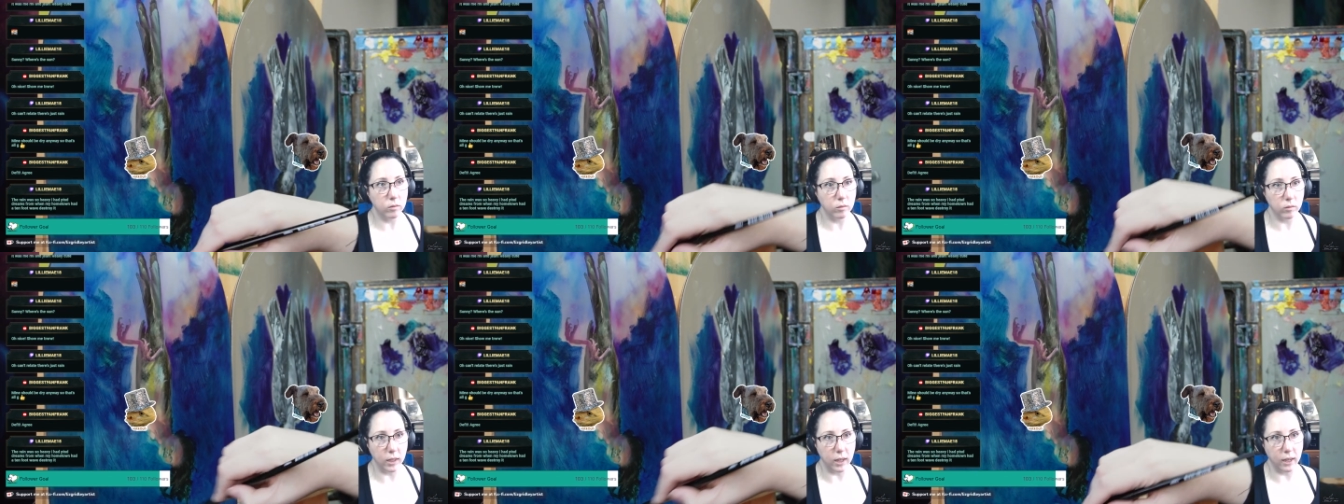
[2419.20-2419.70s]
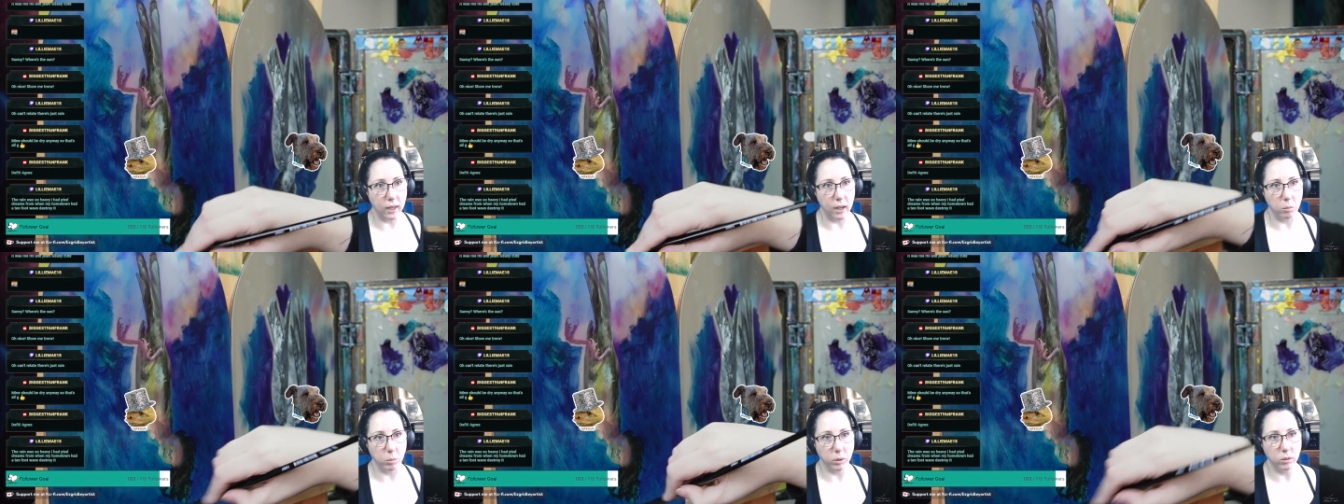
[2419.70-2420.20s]
Yay,
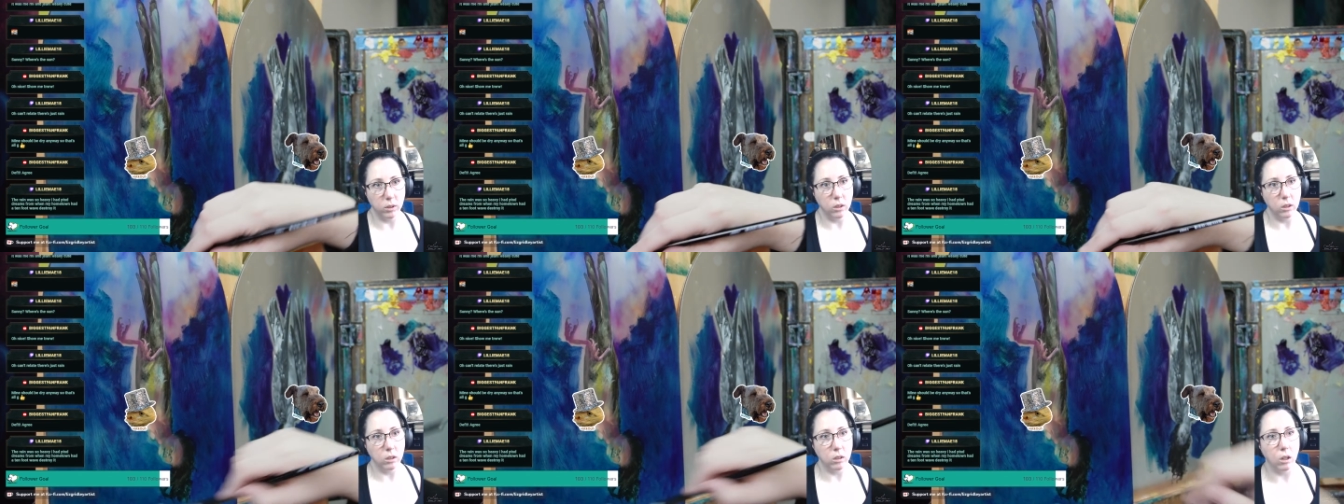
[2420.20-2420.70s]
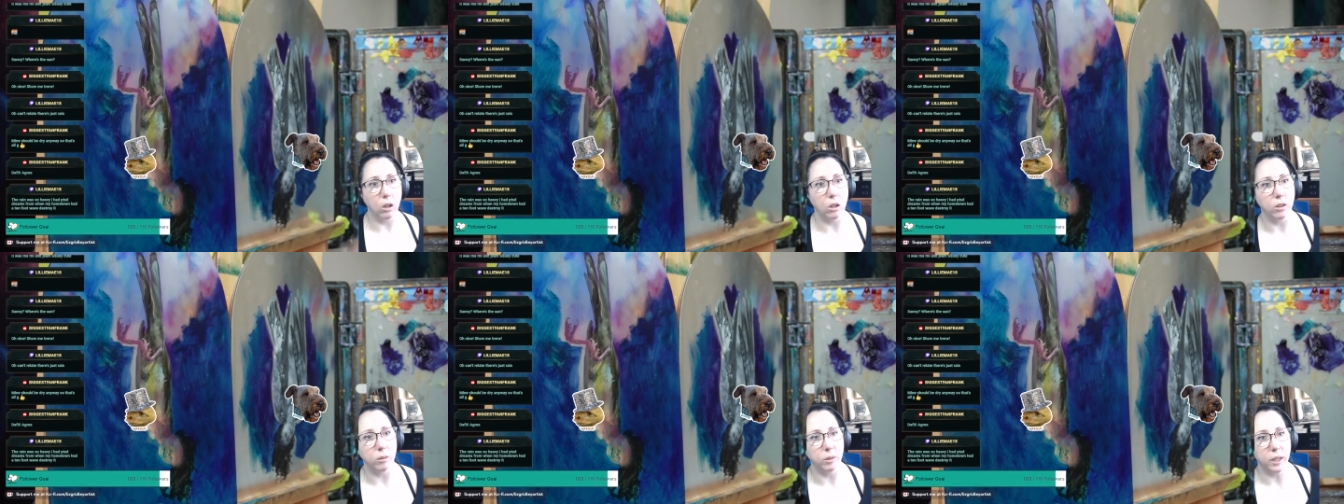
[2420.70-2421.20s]
lamp. Oh,
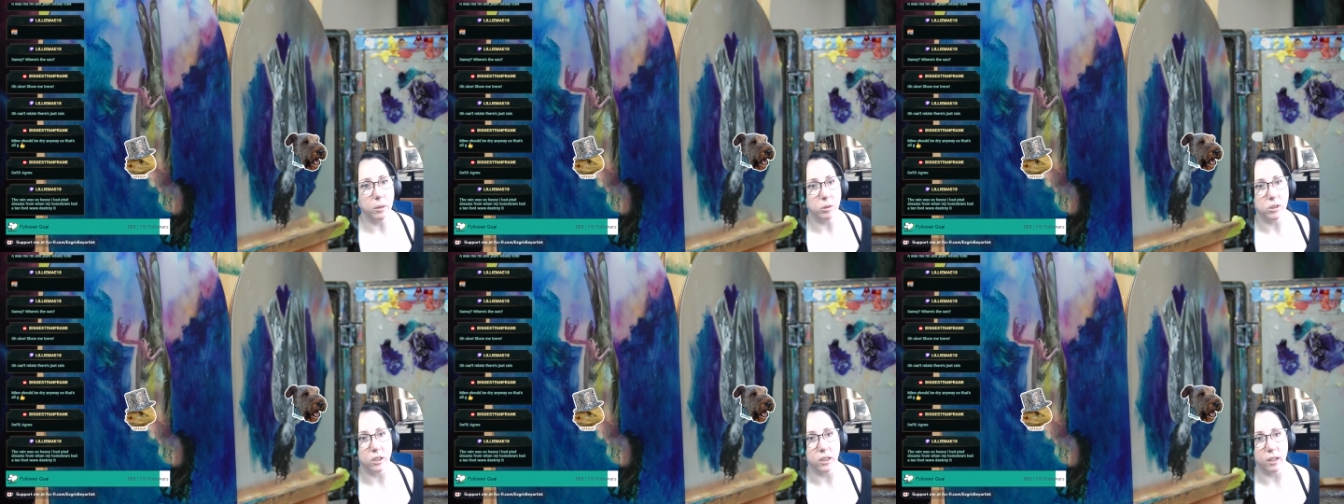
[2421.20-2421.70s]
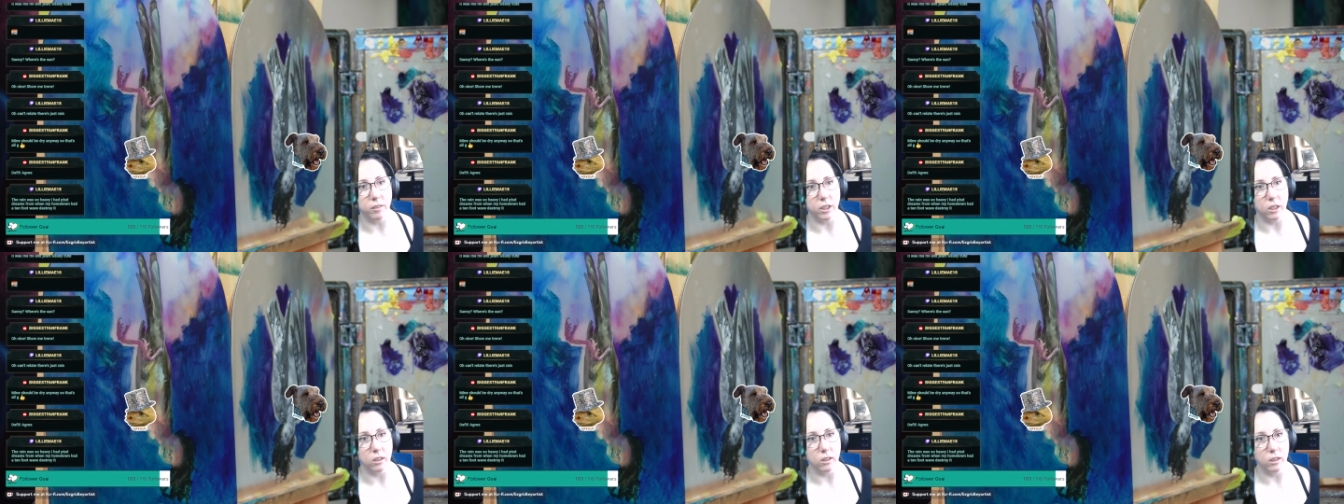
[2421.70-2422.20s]
the rain was so
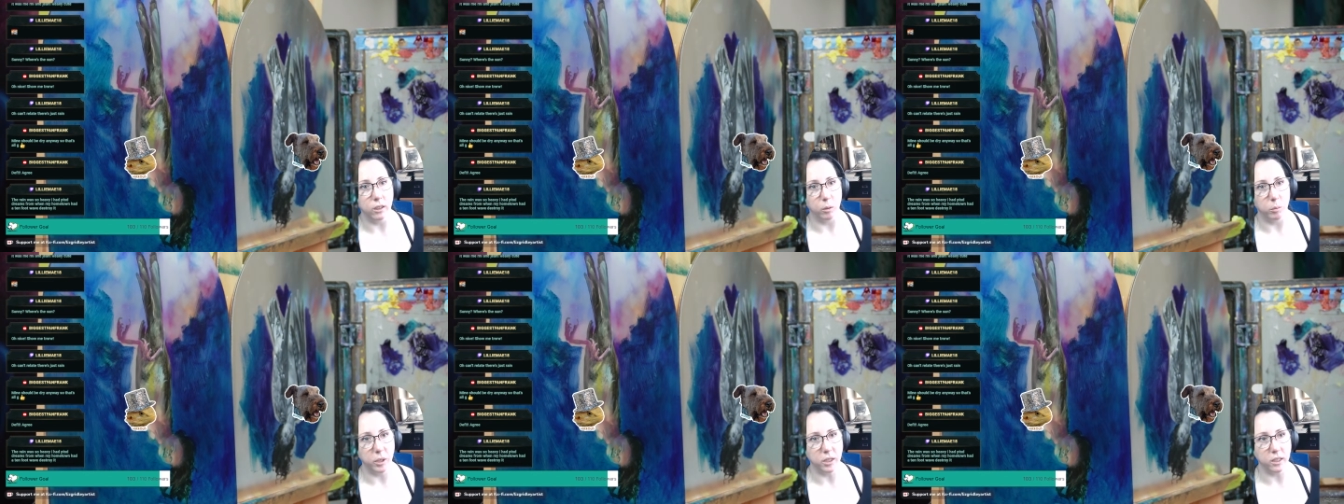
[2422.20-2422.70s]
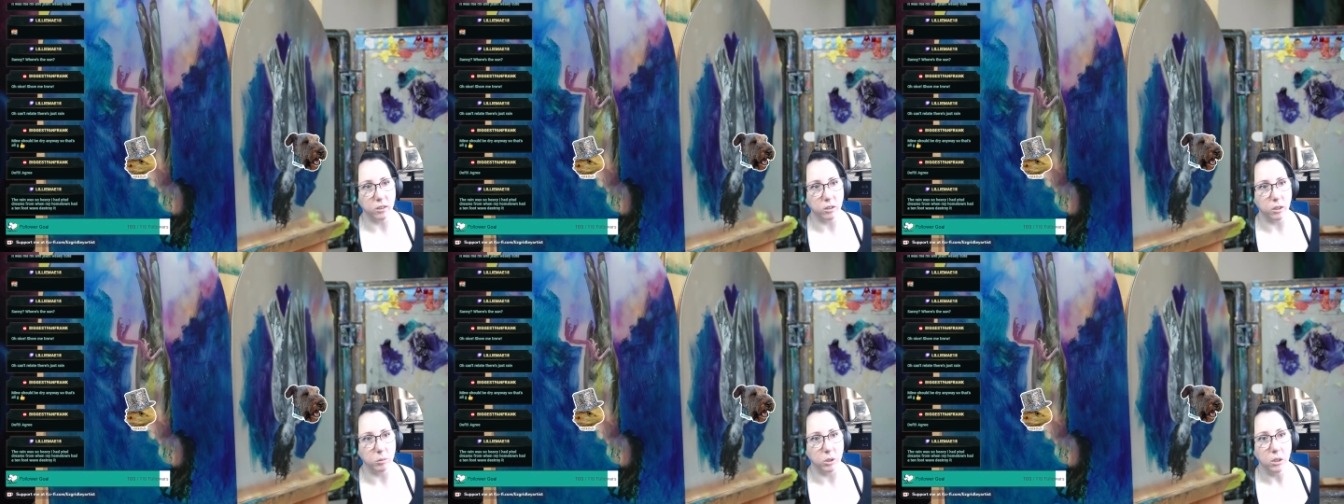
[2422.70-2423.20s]
heavy, you had PTS dreams.